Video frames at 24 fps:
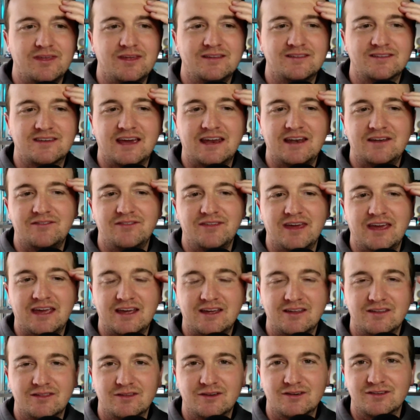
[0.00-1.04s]
it's kind of
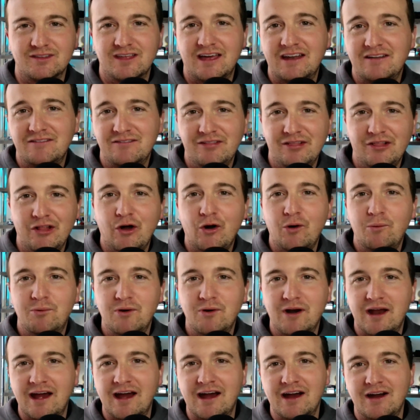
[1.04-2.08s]
like there's a lot of
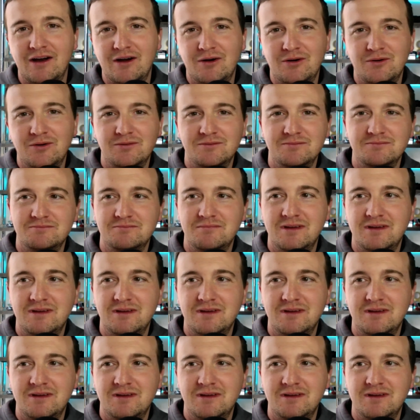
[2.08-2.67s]
lowbrow